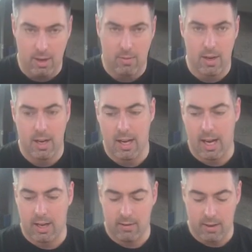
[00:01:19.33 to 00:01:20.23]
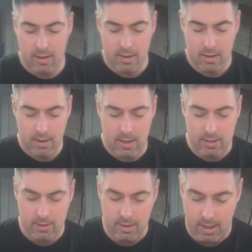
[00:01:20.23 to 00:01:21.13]
quite accurate. It's
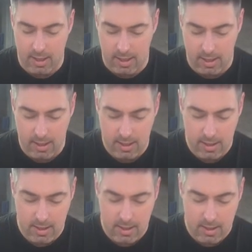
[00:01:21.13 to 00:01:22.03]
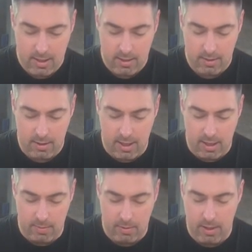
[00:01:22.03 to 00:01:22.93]
hard to get it lined
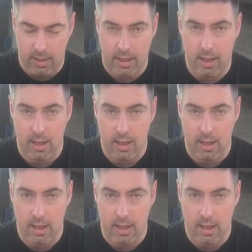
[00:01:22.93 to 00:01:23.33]
up correctly.